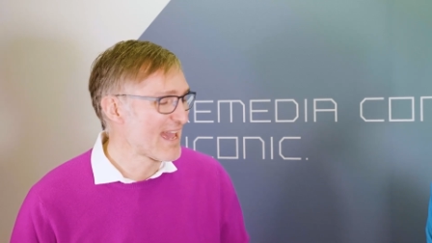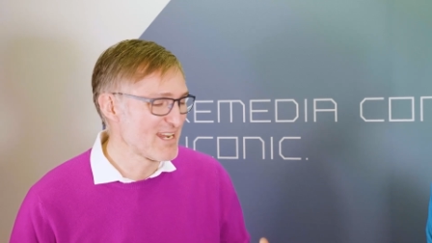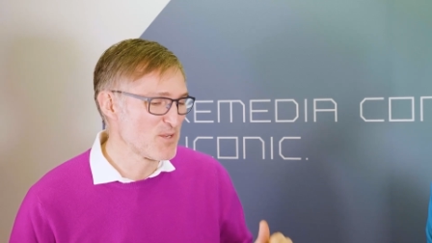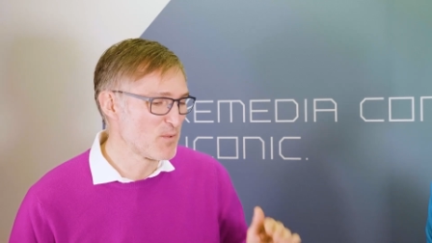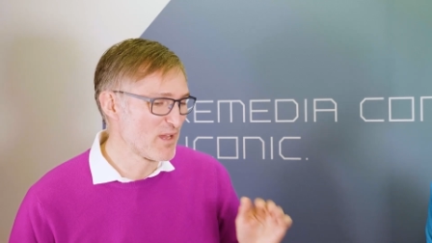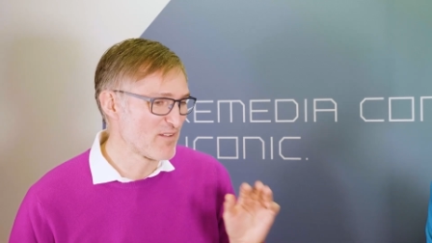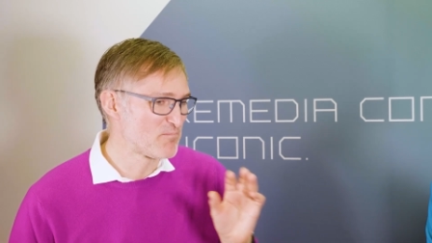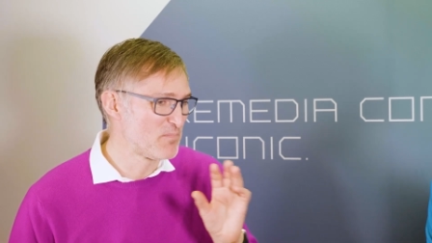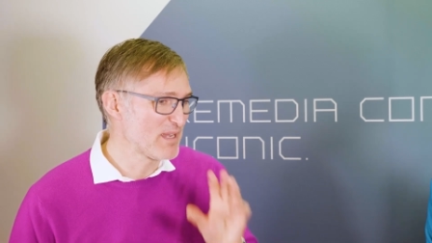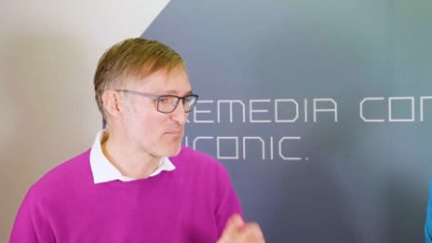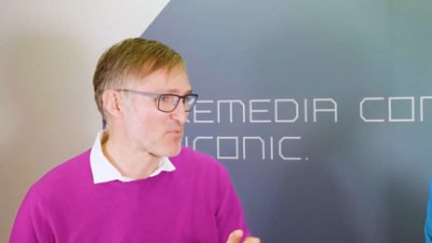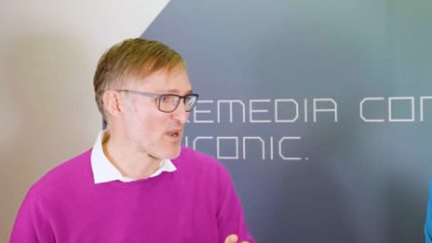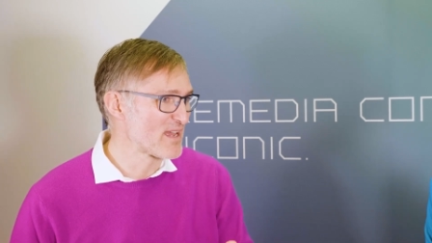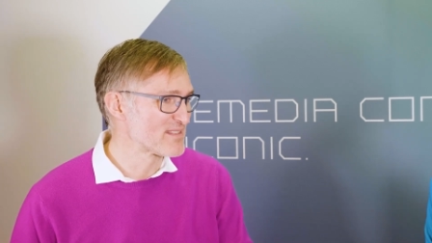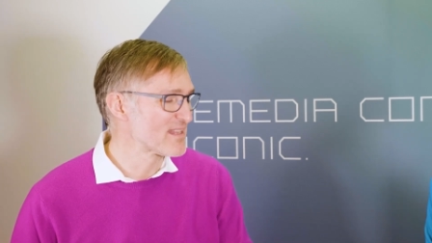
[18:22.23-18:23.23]
and you will have
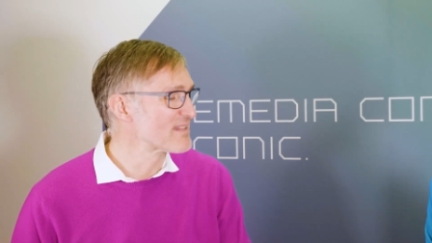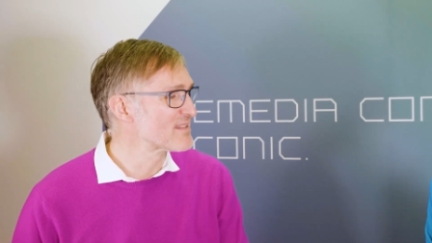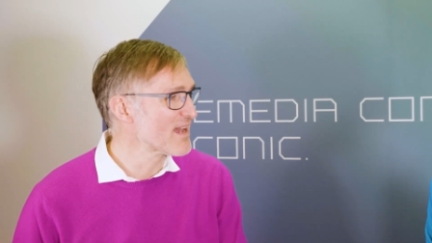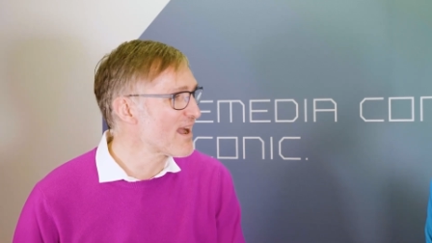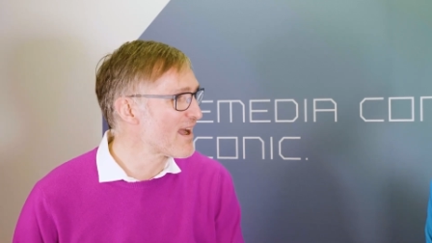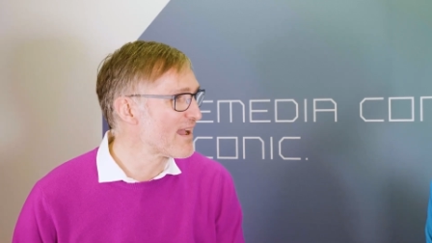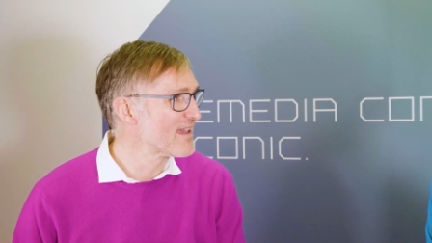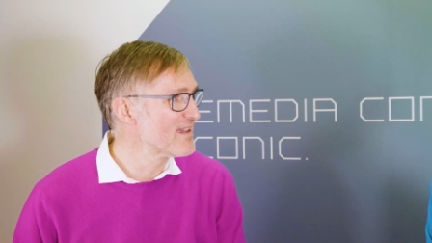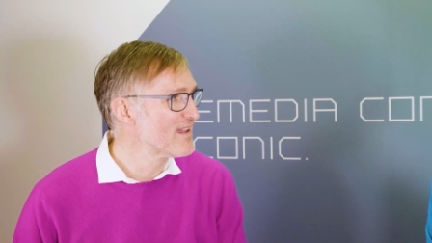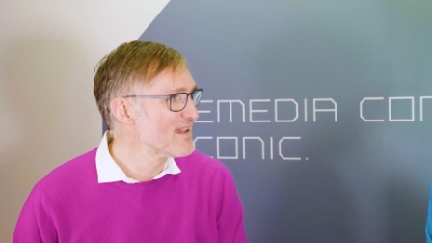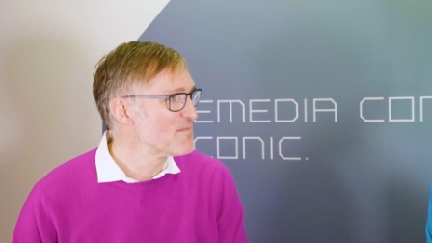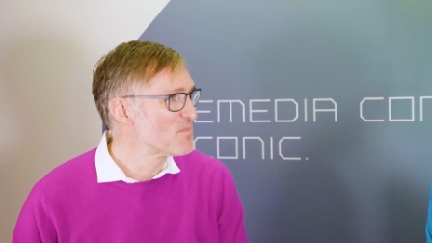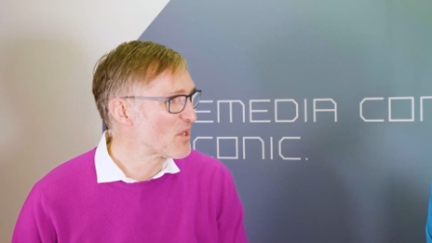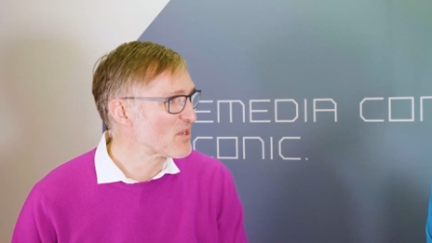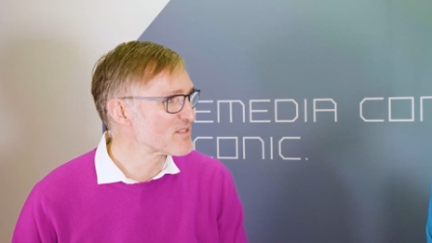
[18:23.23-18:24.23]
big brands that die
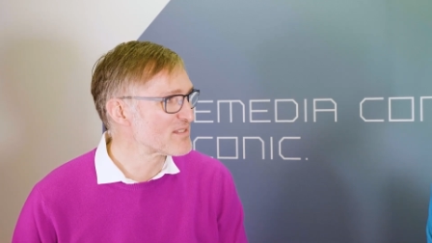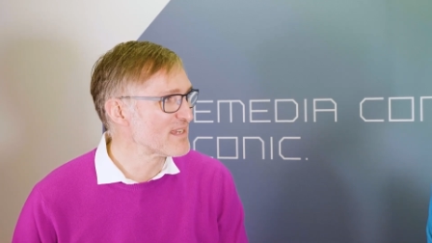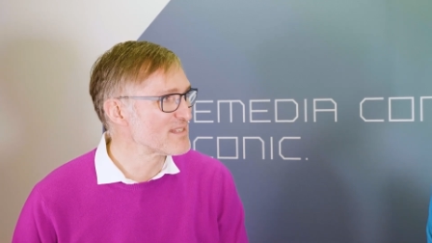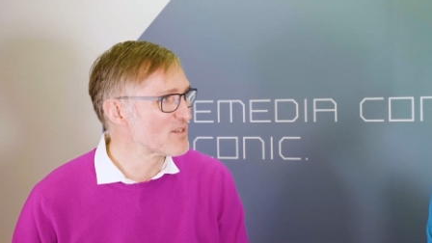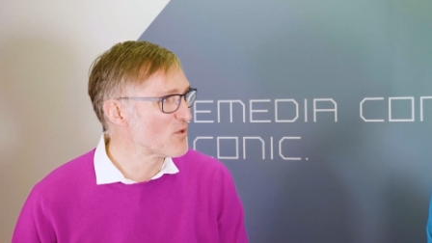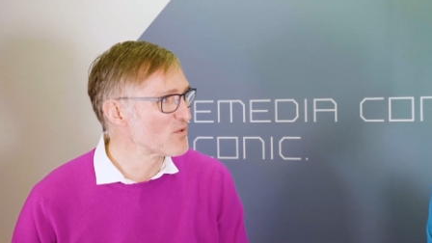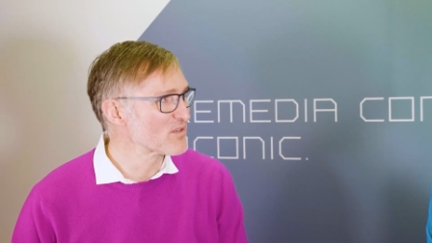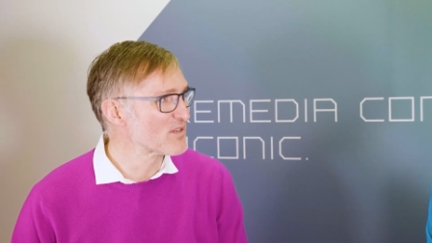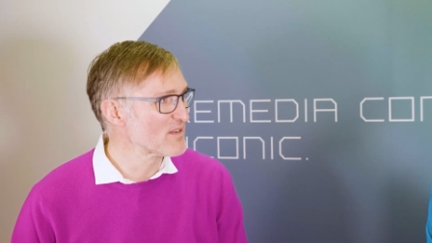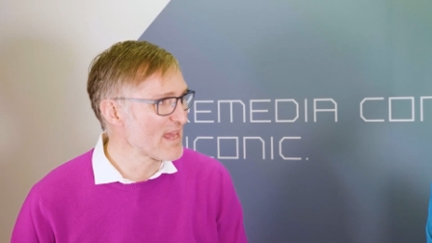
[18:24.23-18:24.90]
because they don't